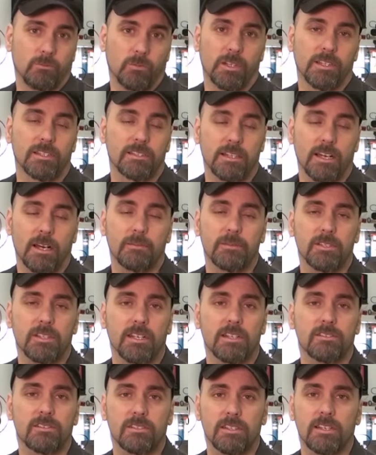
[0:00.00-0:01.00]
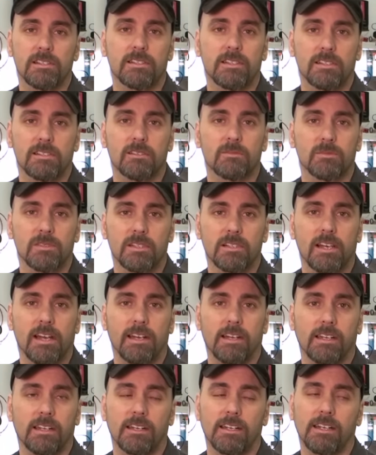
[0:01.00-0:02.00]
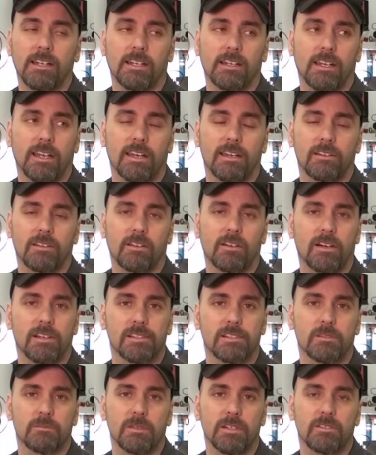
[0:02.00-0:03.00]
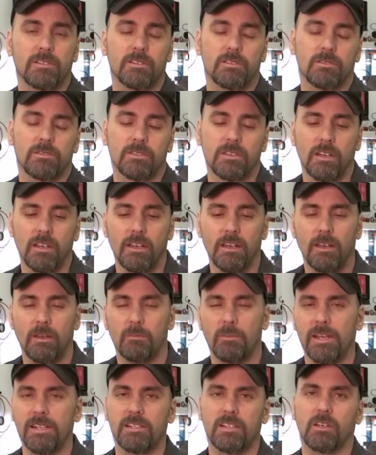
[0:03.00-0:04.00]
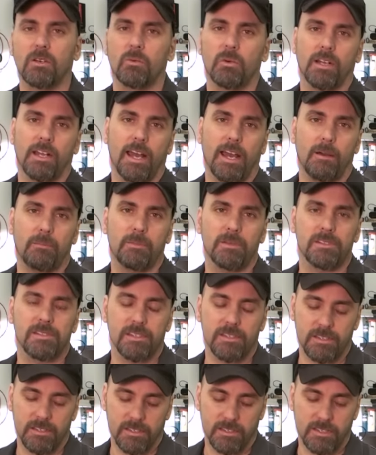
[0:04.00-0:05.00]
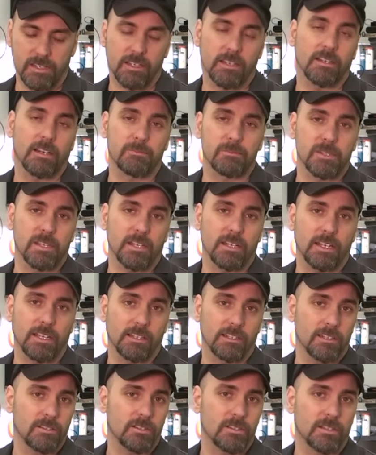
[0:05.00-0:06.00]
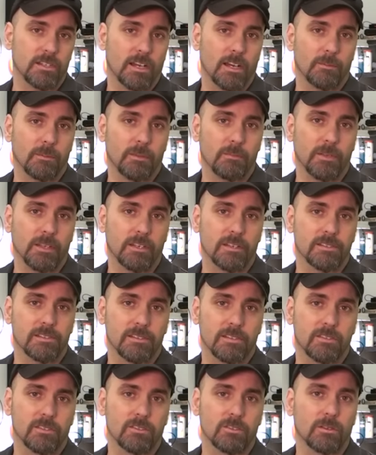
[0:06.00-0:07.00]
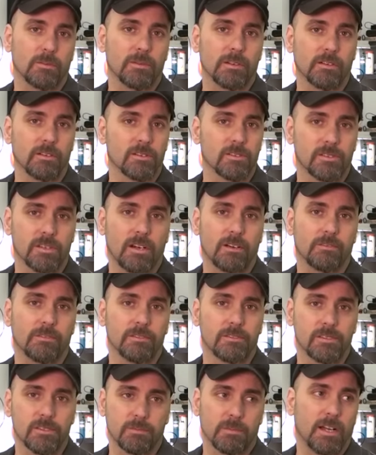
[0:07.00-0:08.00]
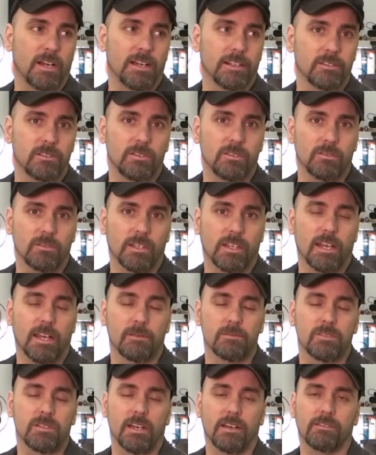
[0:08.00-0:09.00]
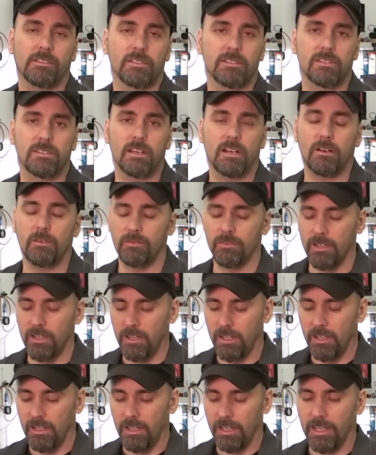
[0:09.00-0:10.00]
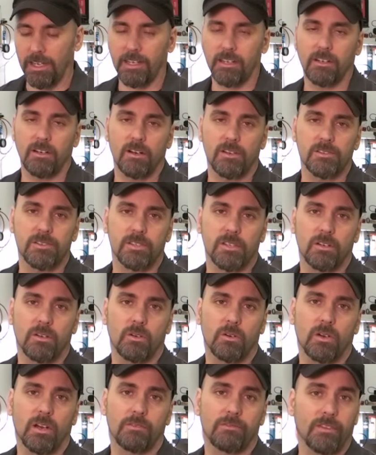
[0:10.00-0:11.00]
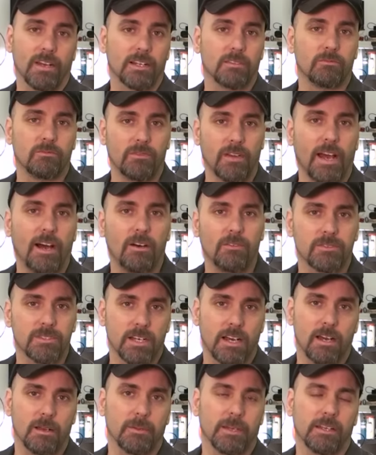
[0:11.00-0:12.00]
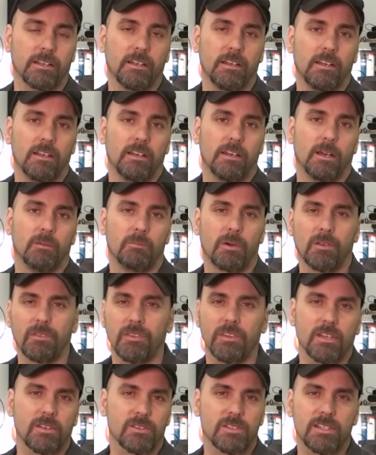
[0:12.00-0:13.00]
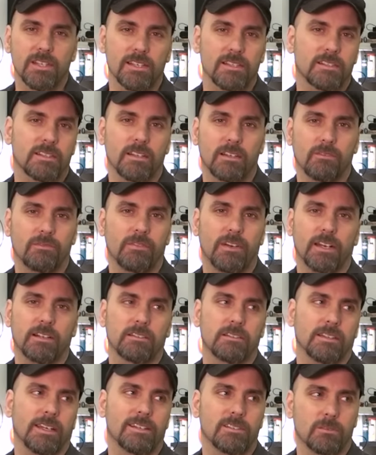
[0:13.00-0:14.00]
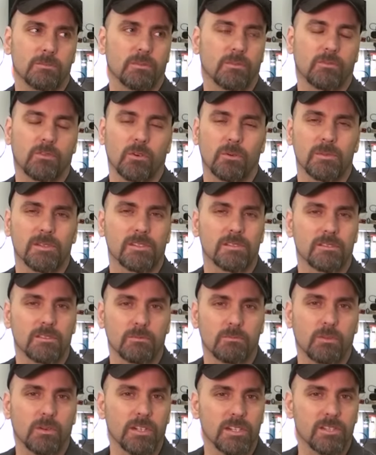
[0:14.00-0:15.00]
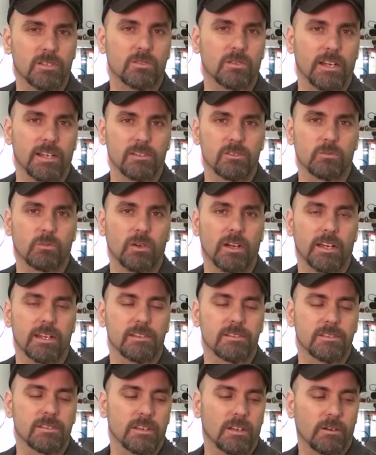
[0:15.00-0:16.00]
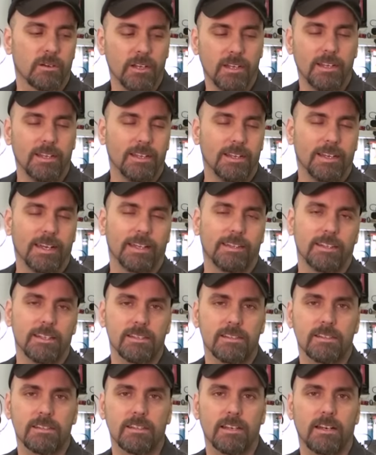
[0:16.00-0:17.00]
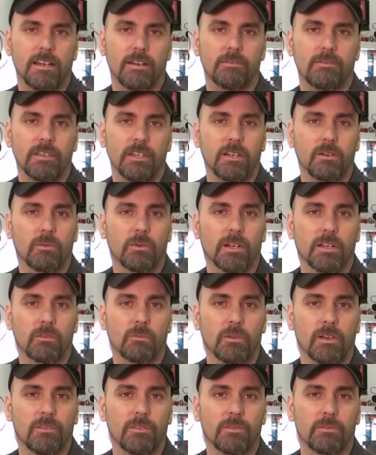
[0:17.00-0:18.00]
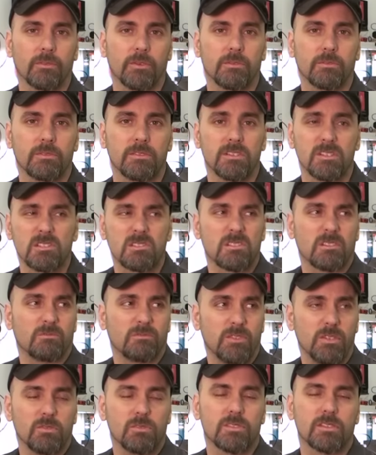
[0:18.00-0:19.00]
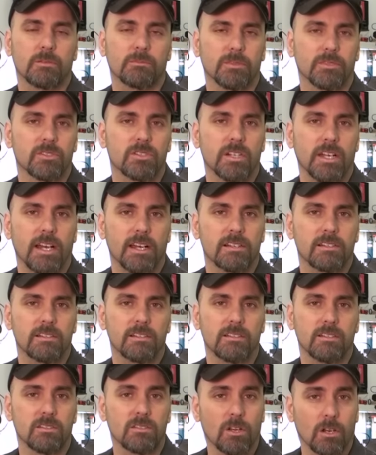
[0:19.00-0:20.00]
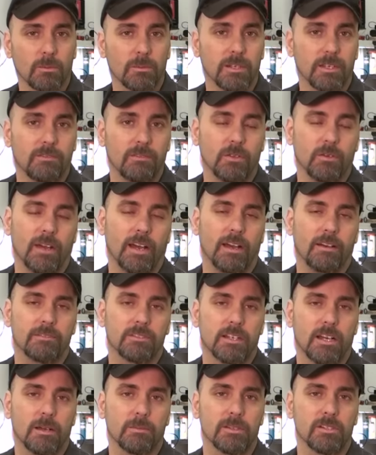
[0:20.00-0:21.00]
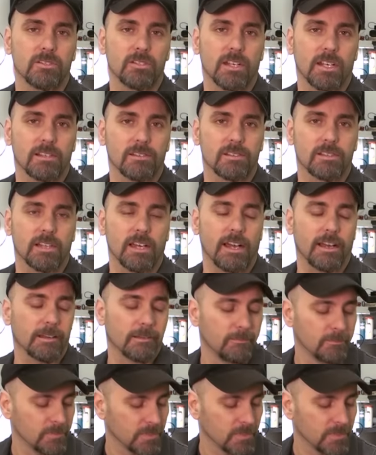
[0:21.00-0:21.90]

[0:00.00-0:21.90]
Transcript: when the timing chain does get some slack in it, it can cause some issues. Basically what happens is, is it can upset ignition timing because the distributor is often splined to the camshaft itself. It can also affect valve timing. And both of those things can affect engine performance in some pretty strange ways. So in this uh, video, we're gonna run through just a few simple checks to determine if you have timing chain slack